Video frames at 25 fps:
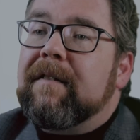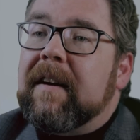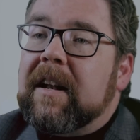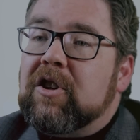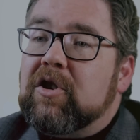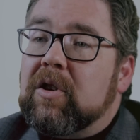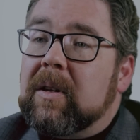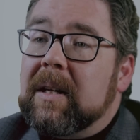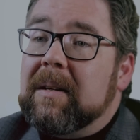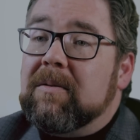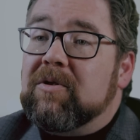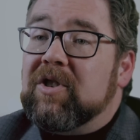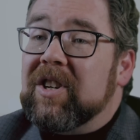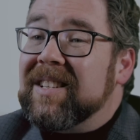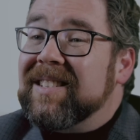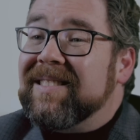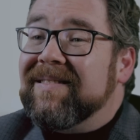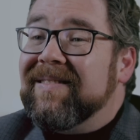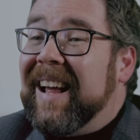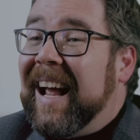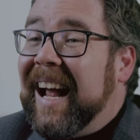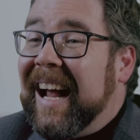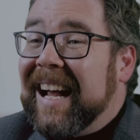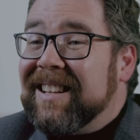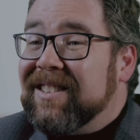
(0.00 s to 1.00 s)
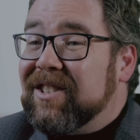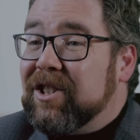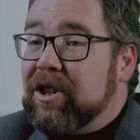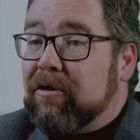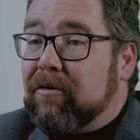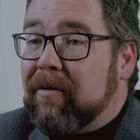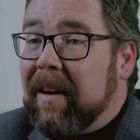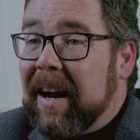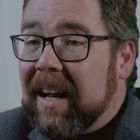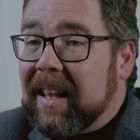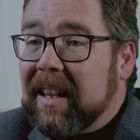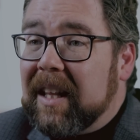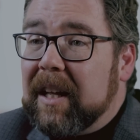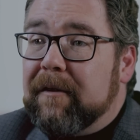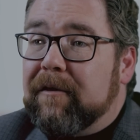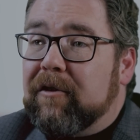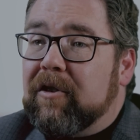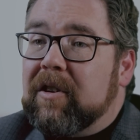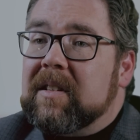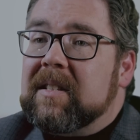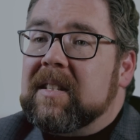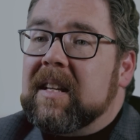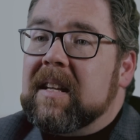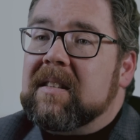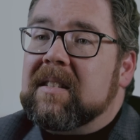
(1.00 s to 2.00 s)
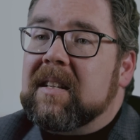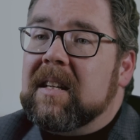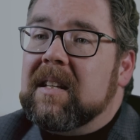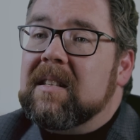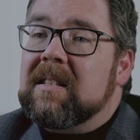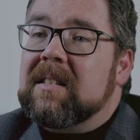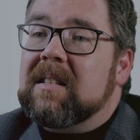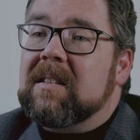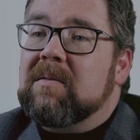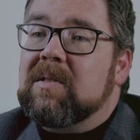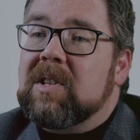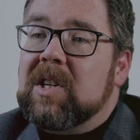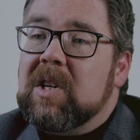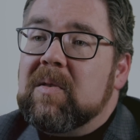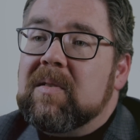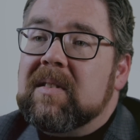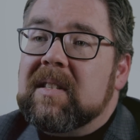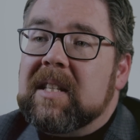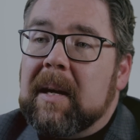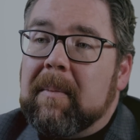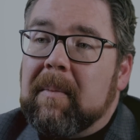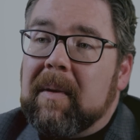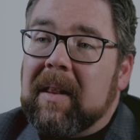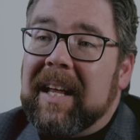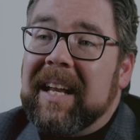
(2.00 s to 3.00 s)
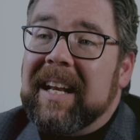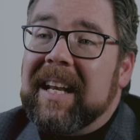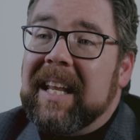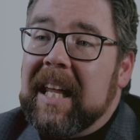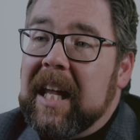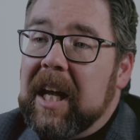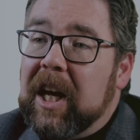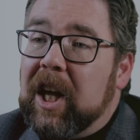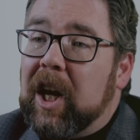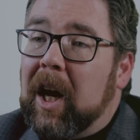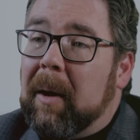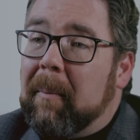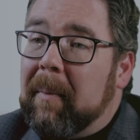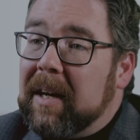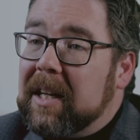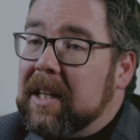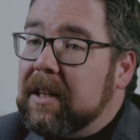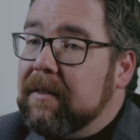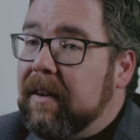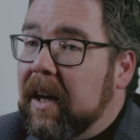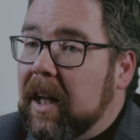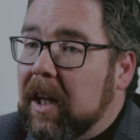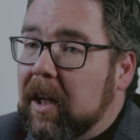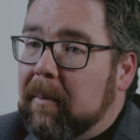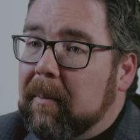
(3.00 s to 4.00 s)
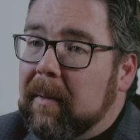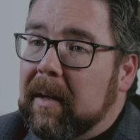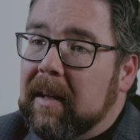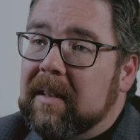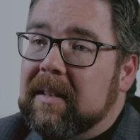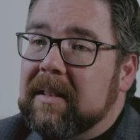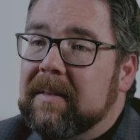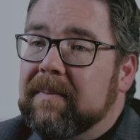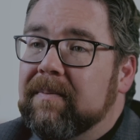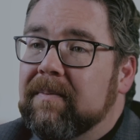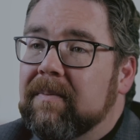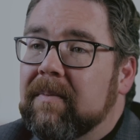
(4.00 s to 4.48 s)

eventually just asked directly for assistance to stimulate economic development.